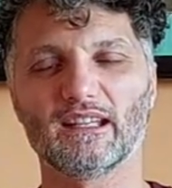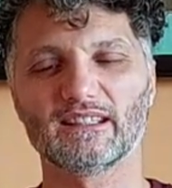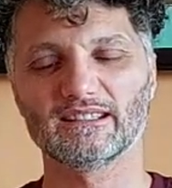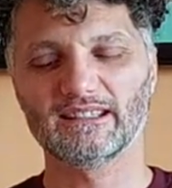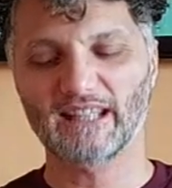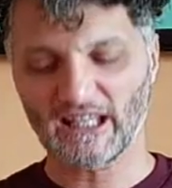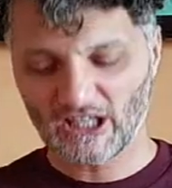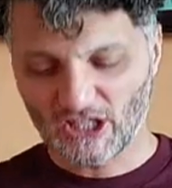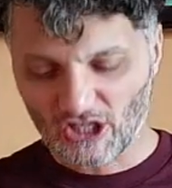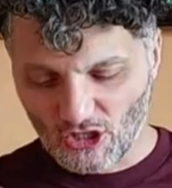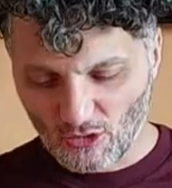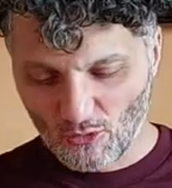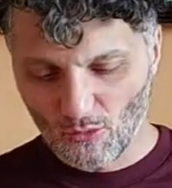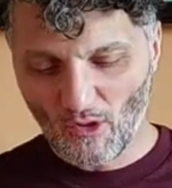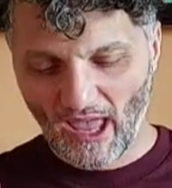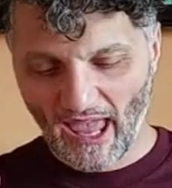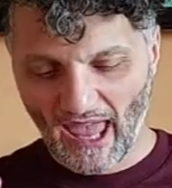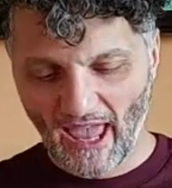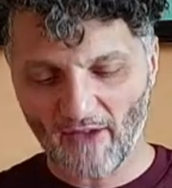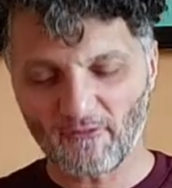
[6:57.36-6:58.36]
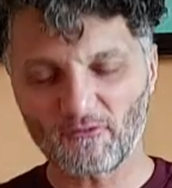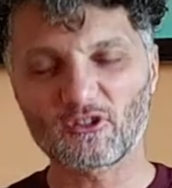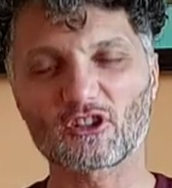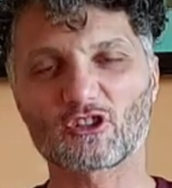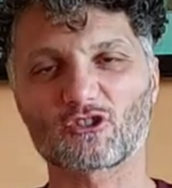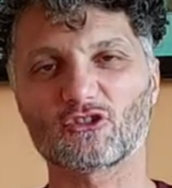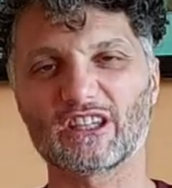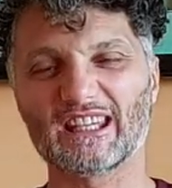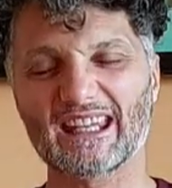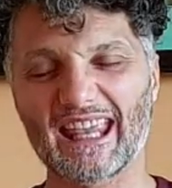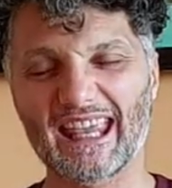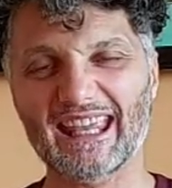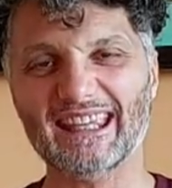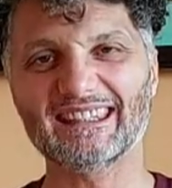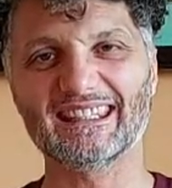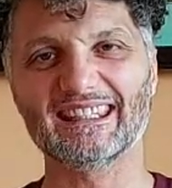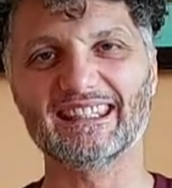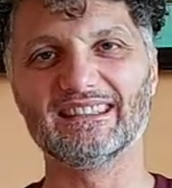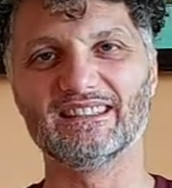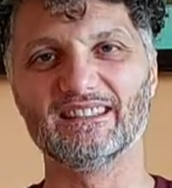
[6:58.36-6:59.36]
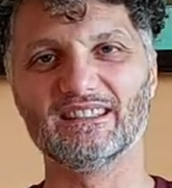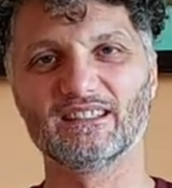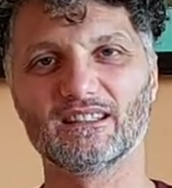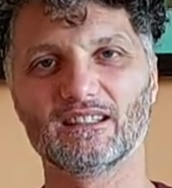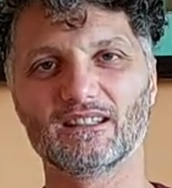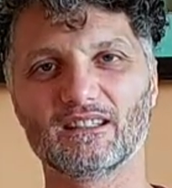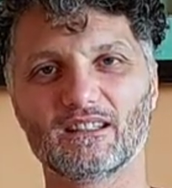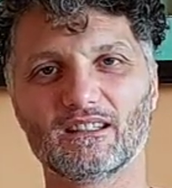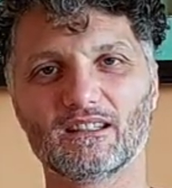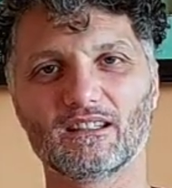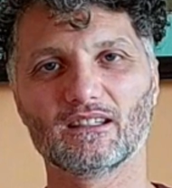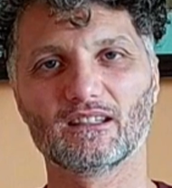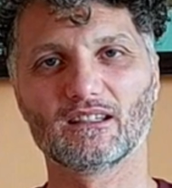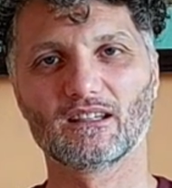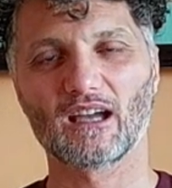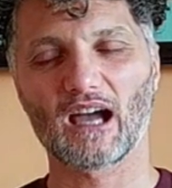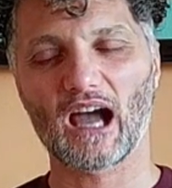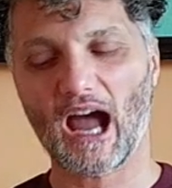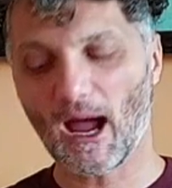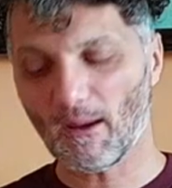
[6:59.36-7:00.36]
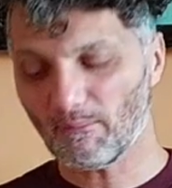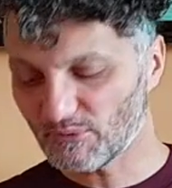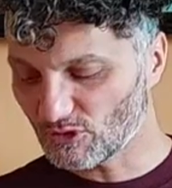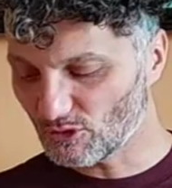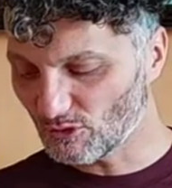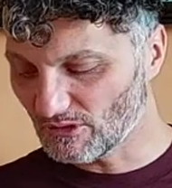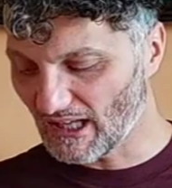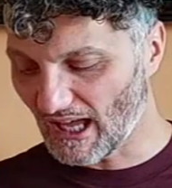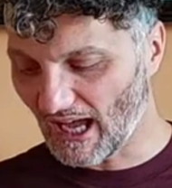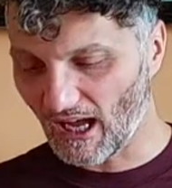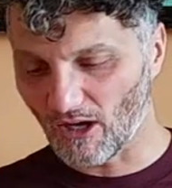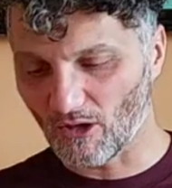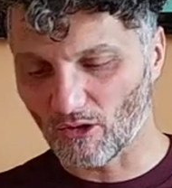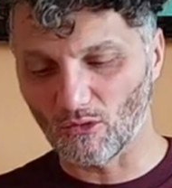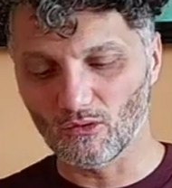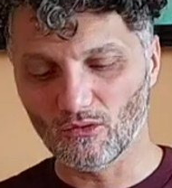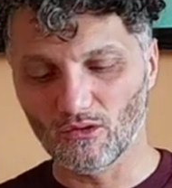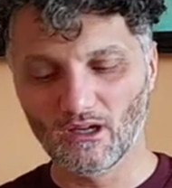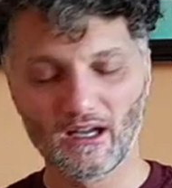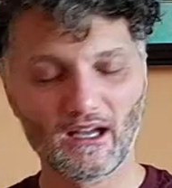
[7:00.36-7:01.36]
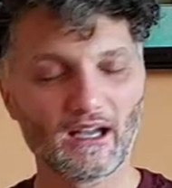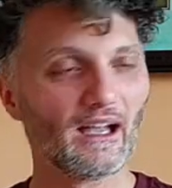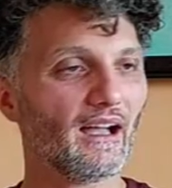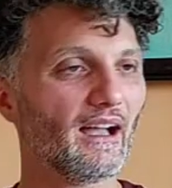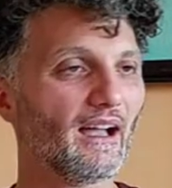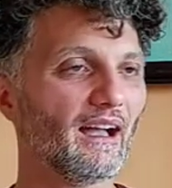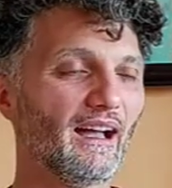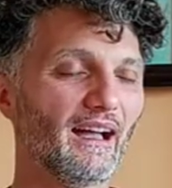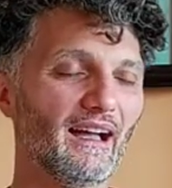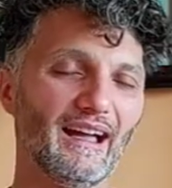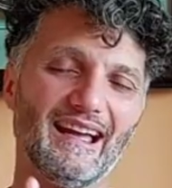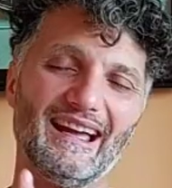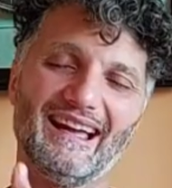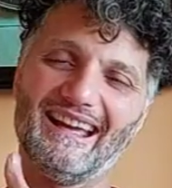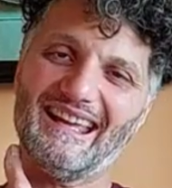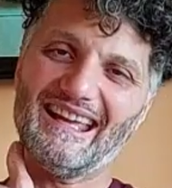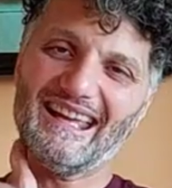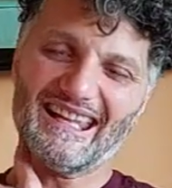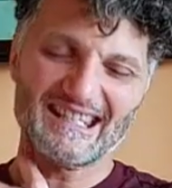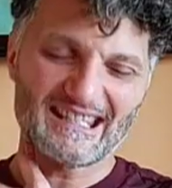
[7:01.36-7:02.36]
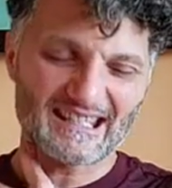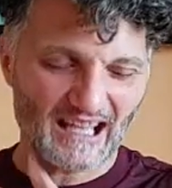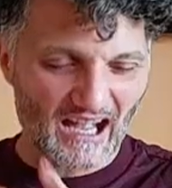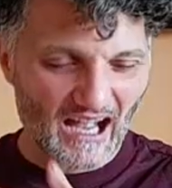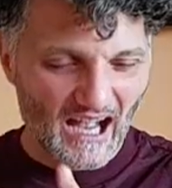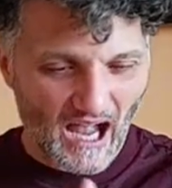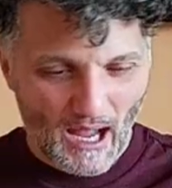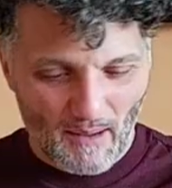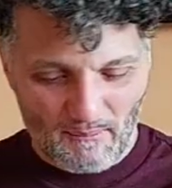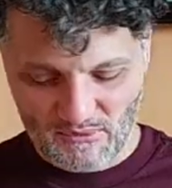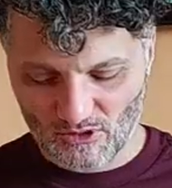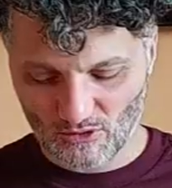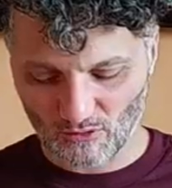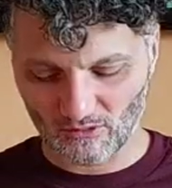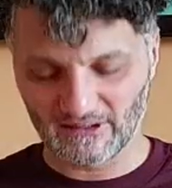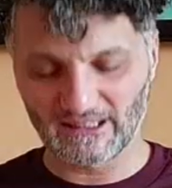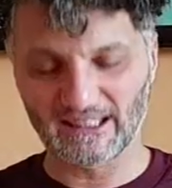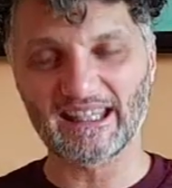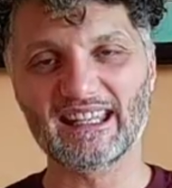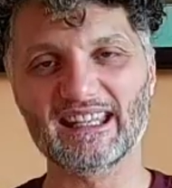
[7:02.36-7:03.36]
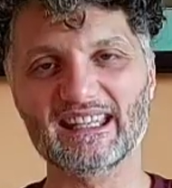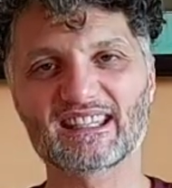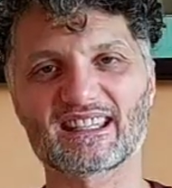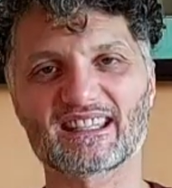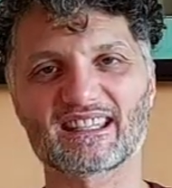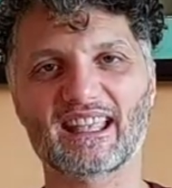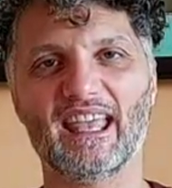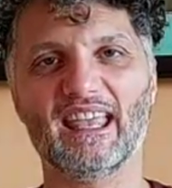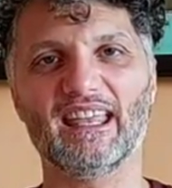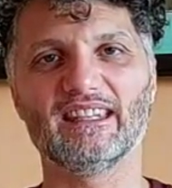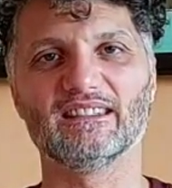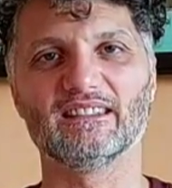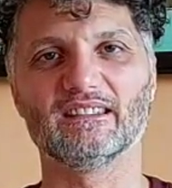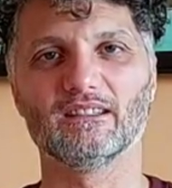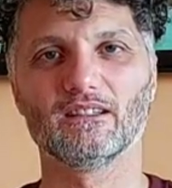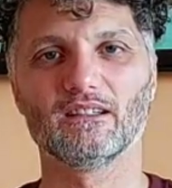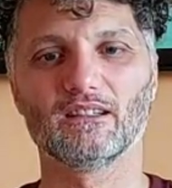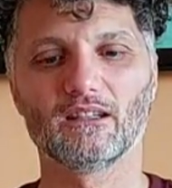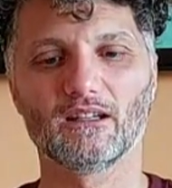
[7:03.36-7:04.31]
that you have created up to now, it's absolutely insane.